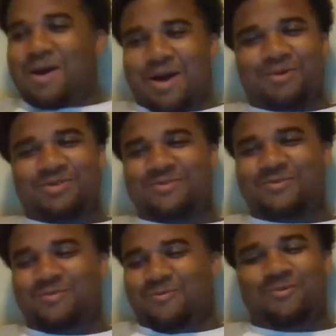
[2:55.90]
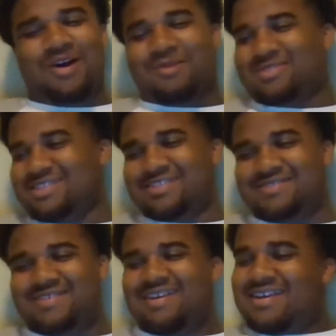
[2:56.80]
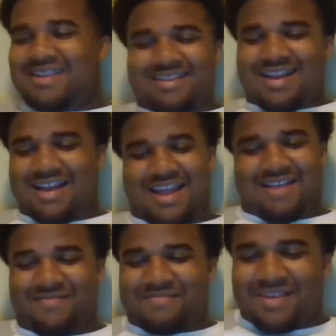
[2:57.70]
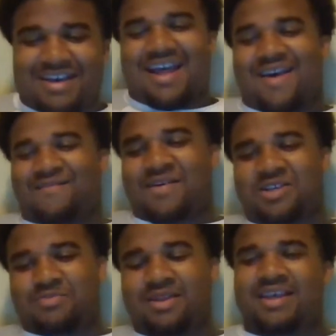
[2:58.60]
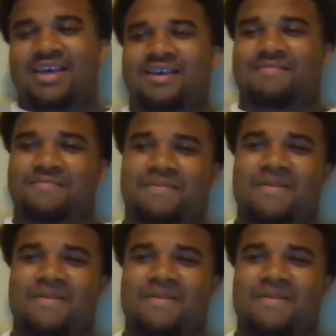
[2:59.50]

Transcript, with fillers: I was I was just not that good at first. But then